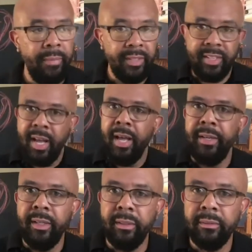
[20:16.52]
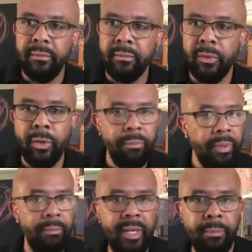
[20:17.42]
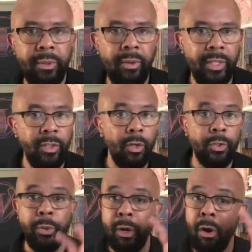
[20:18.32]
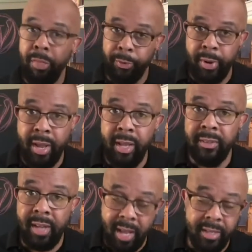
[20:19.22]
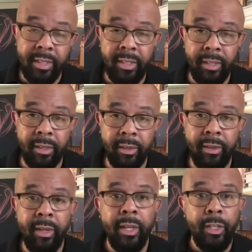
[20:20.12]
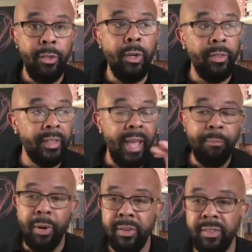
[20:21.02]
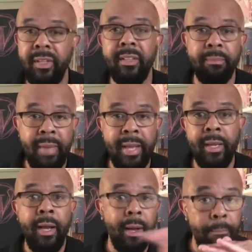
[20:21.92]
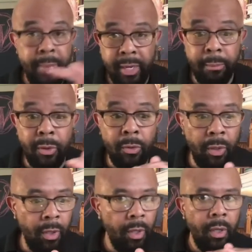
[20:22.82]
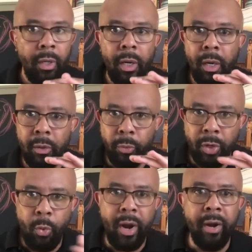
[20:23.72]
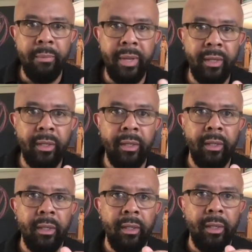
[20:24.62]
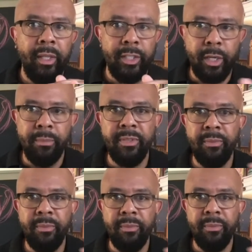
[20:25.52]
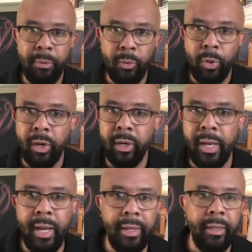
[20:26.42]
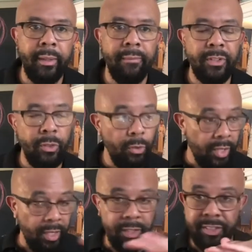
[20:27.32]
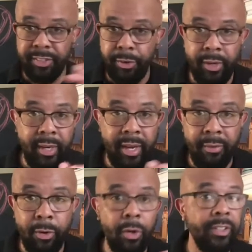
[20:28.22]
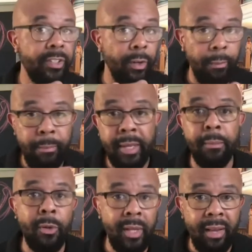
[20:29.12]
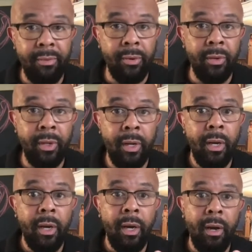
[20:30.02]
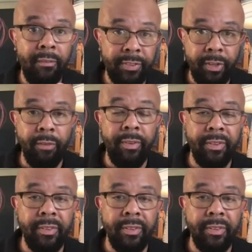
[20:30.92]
it's a Honda or a BMW, and you go to an authorized Honda dealer. You know that that person has met a minimal requirement in terms of being able to work on a Honda. So you'll get a certain level, a certain minimal level of service.